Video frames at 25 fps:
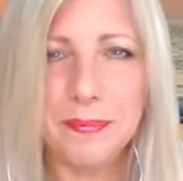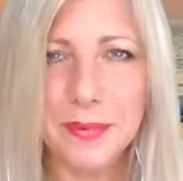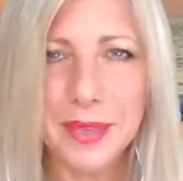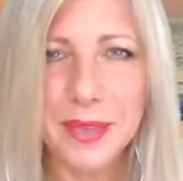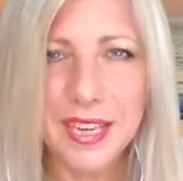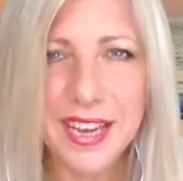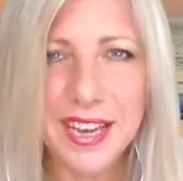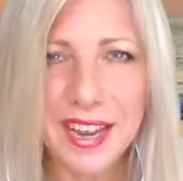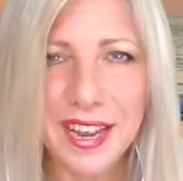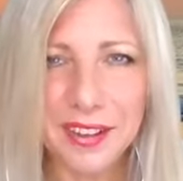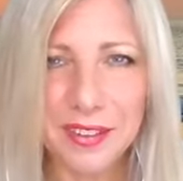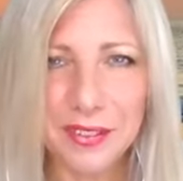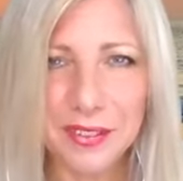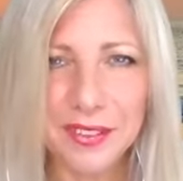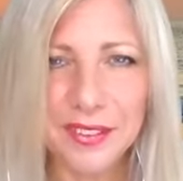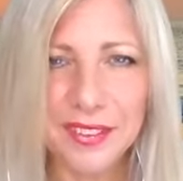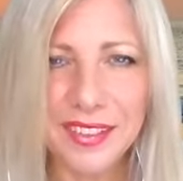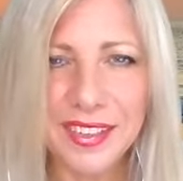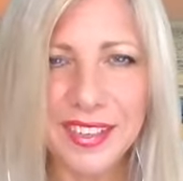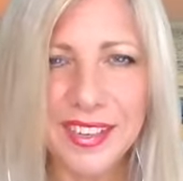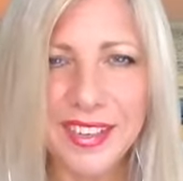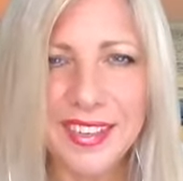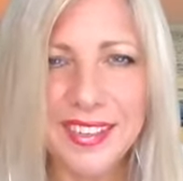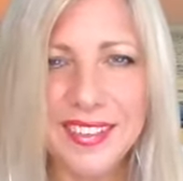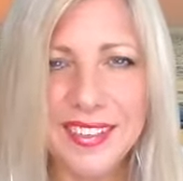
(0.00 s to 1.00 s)
be
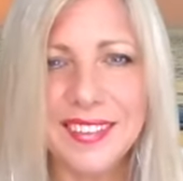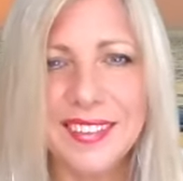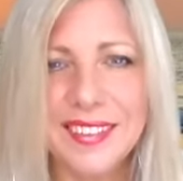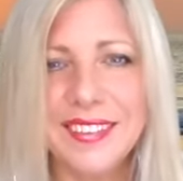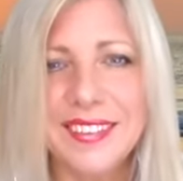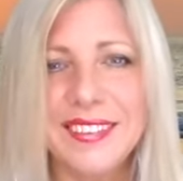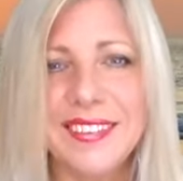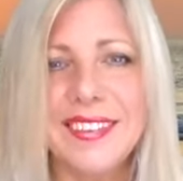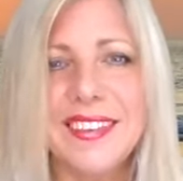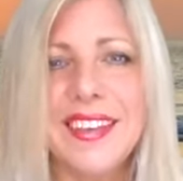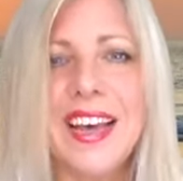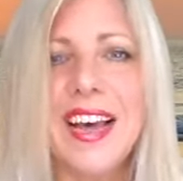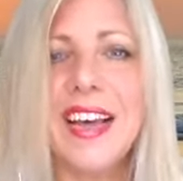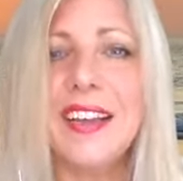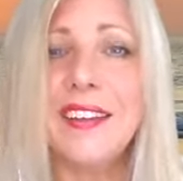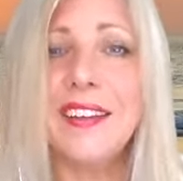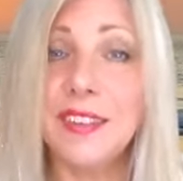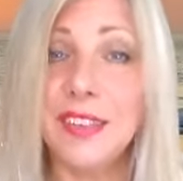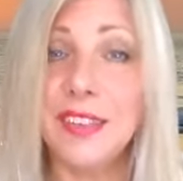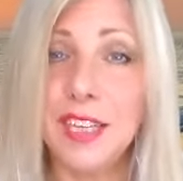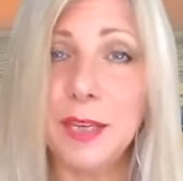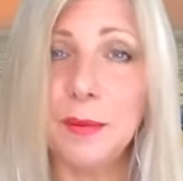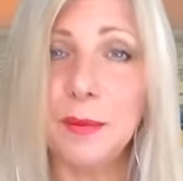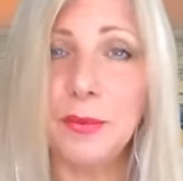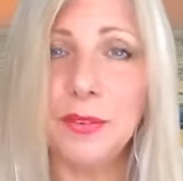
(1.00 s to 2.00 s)
healthy,
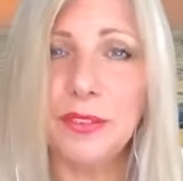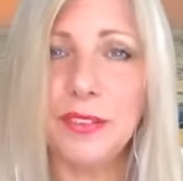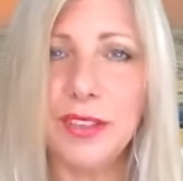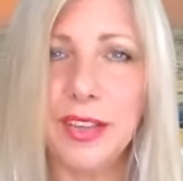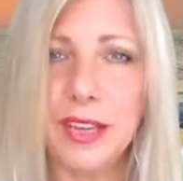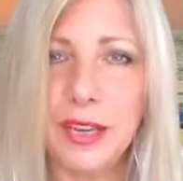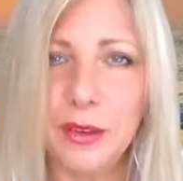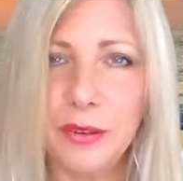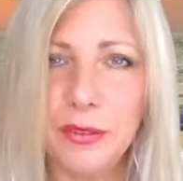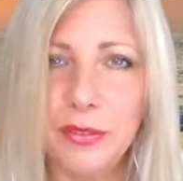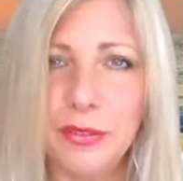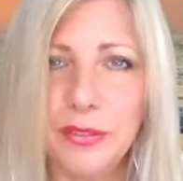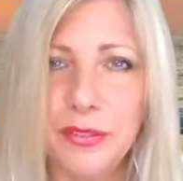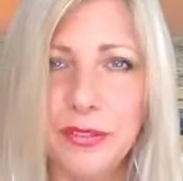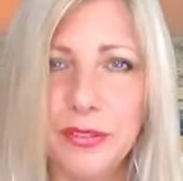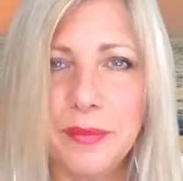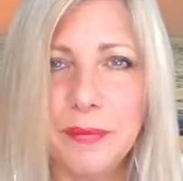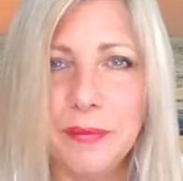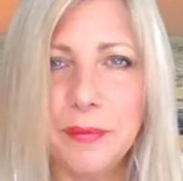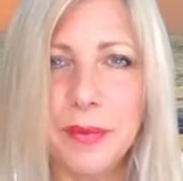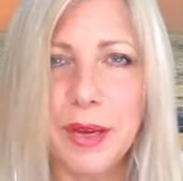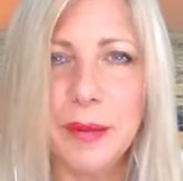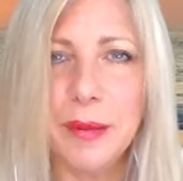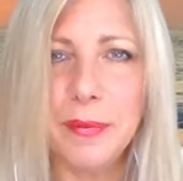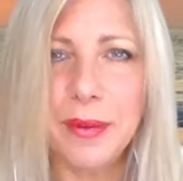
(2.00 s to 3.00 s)
and keep safe,
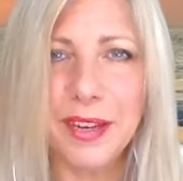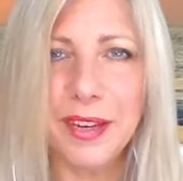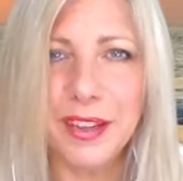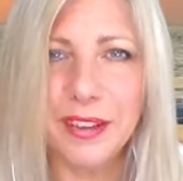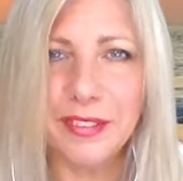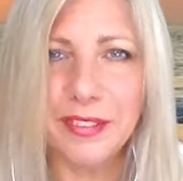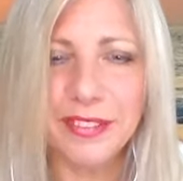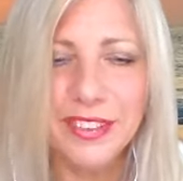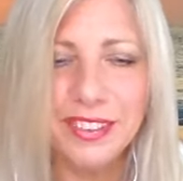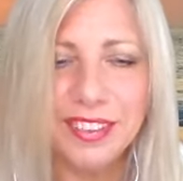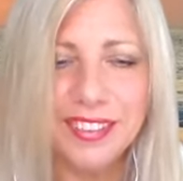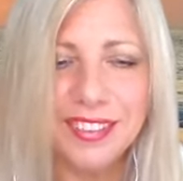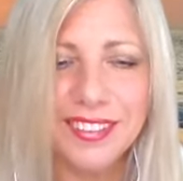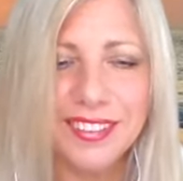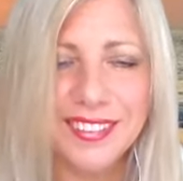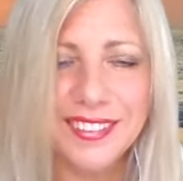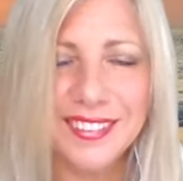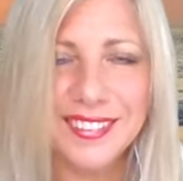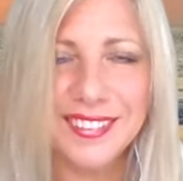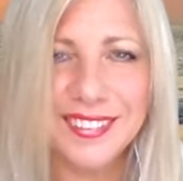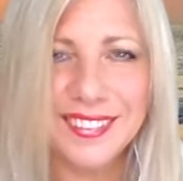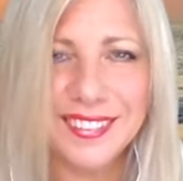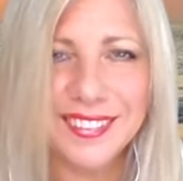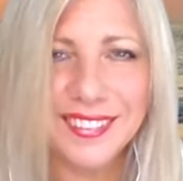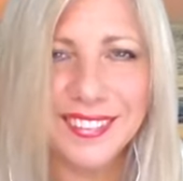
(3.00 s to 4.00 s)
my beloveds.